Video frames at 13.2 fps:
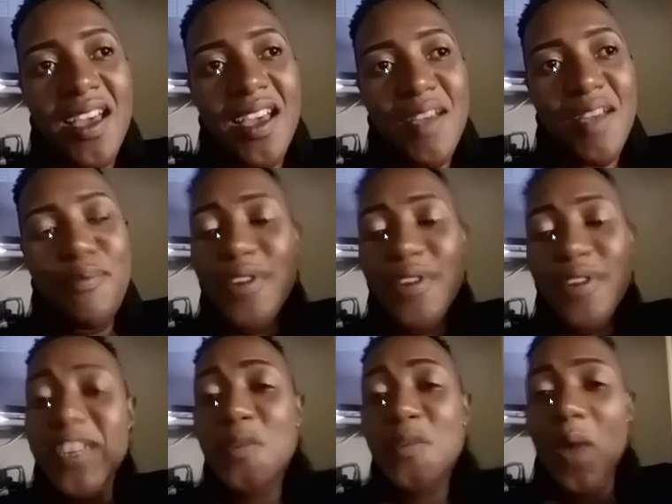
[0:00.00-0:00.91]
put it in
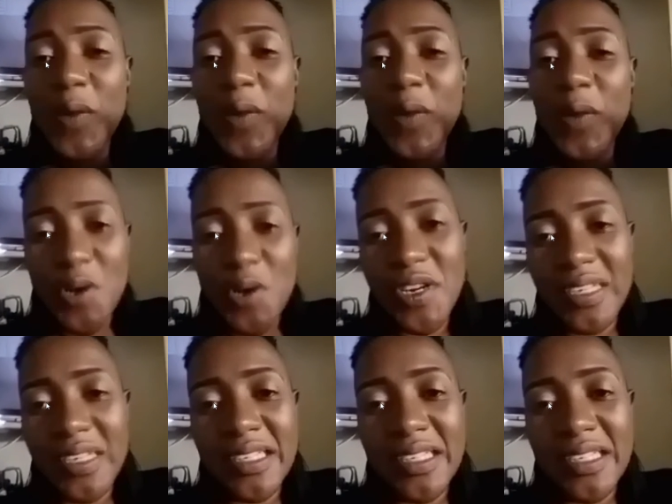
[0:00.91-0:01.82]
one word
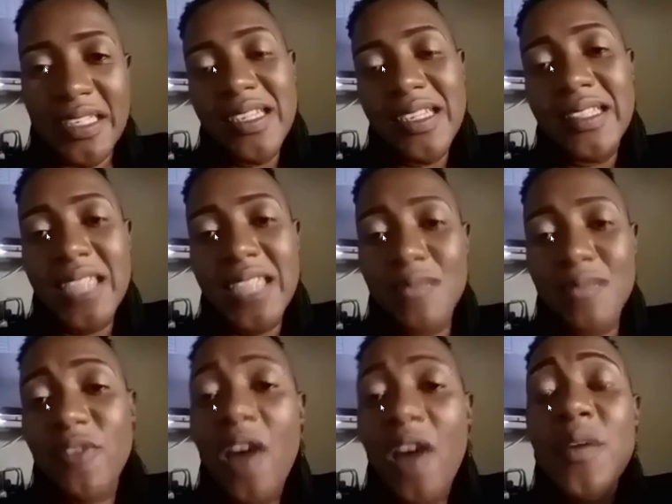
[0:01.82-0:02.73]
in terms of
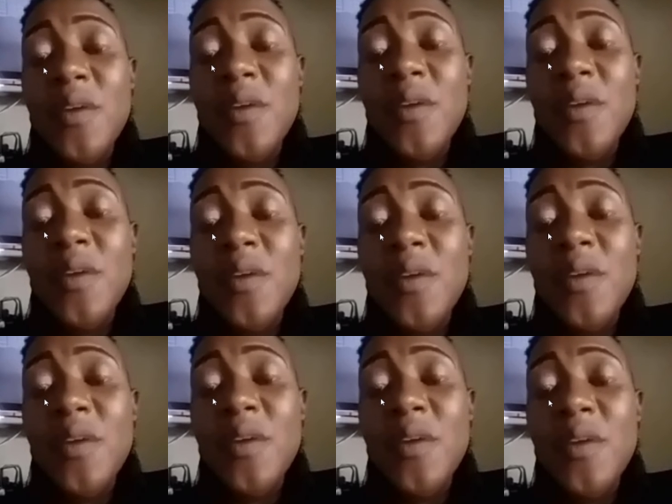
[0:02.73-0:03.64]
how
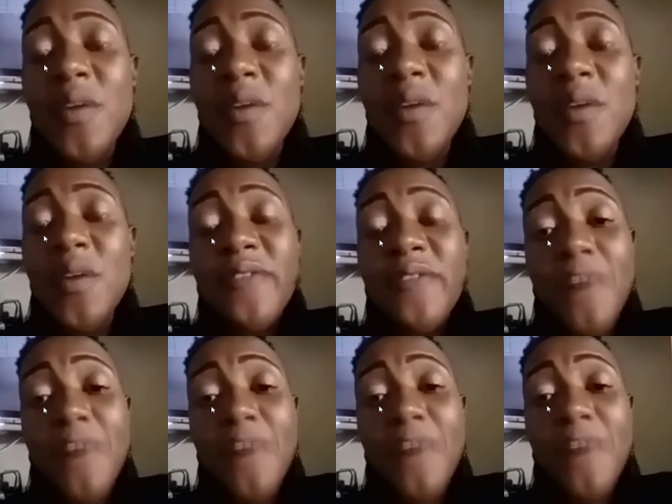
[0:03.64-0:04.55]
informative
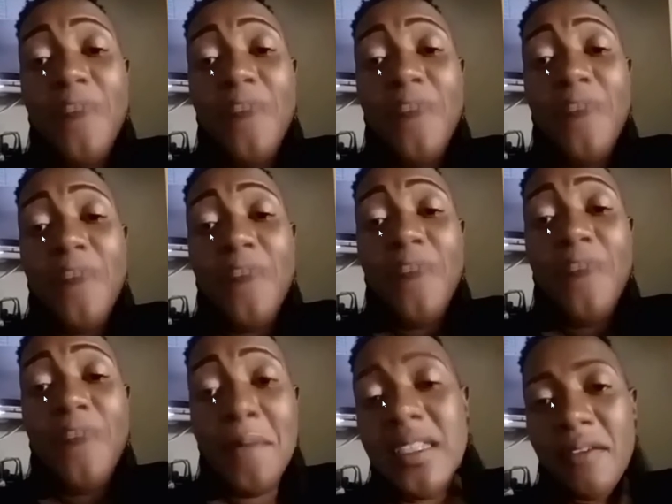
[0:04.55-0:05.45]
this has
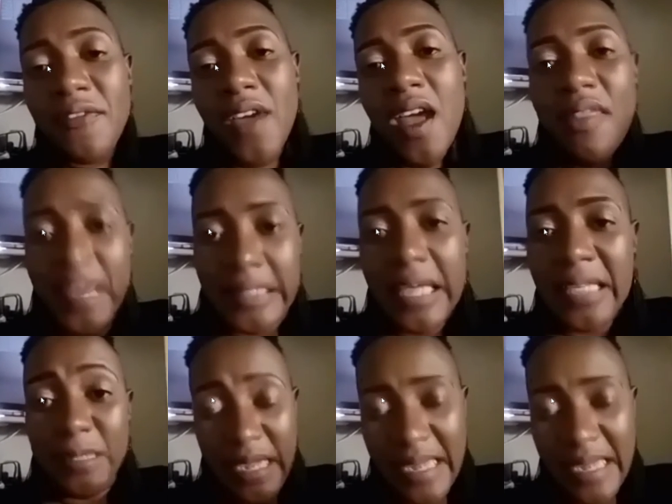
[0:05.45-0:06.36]
been, especially
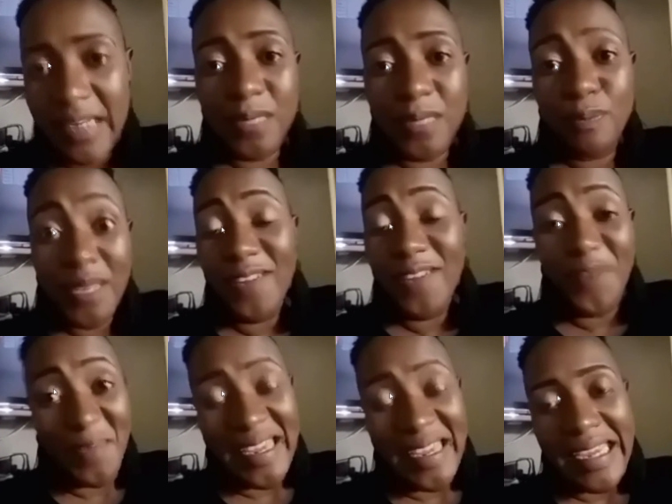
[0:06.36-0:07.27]
for me.
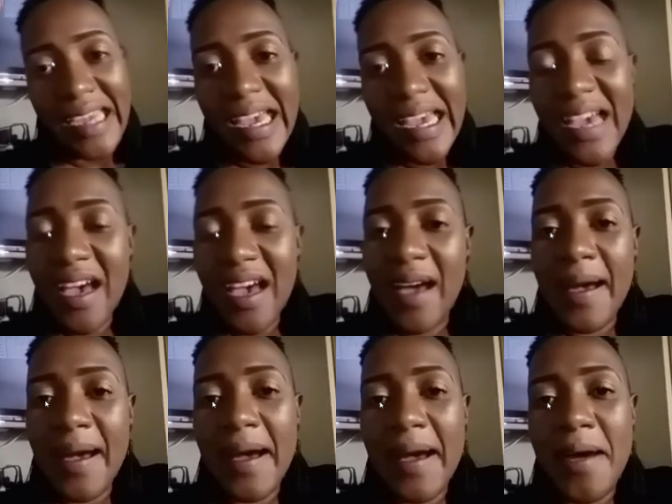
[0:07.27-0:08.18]

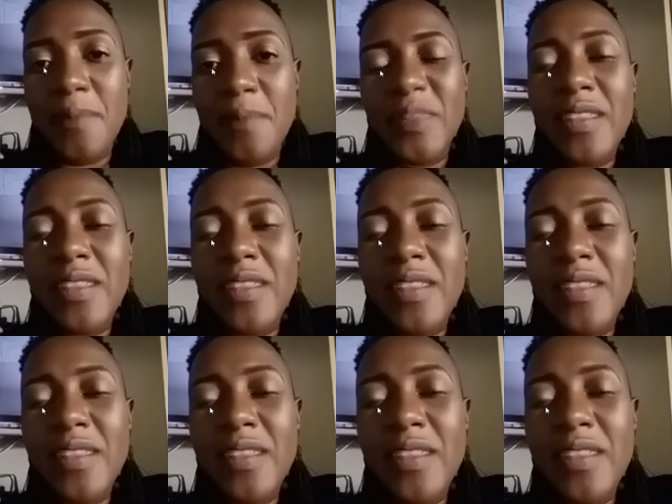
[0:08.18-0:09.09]
Thank you so
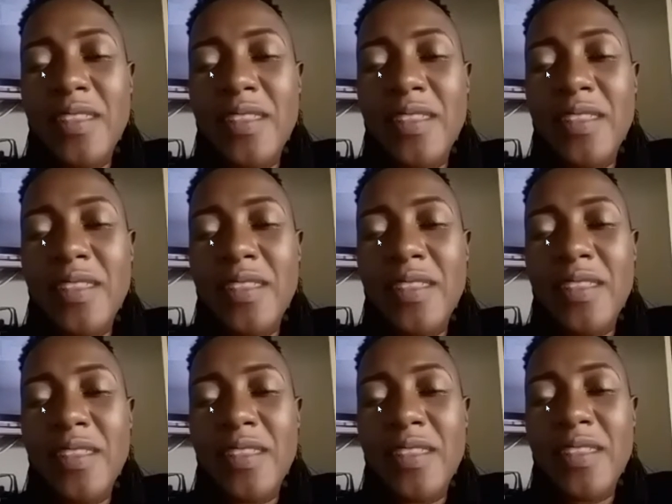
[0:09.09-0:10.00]
much.
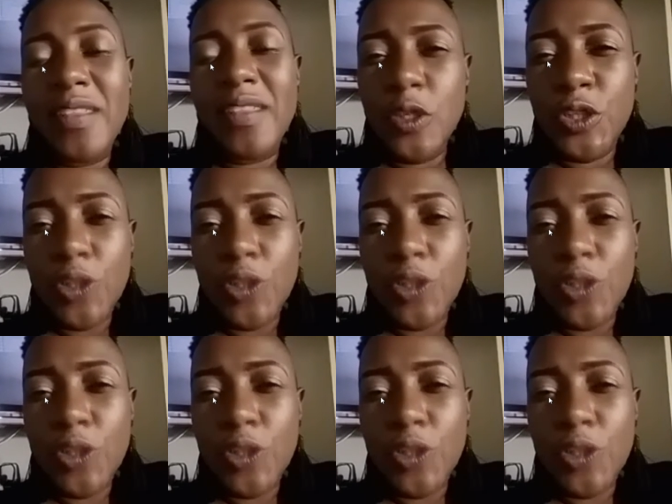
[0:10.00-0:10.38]
Portia.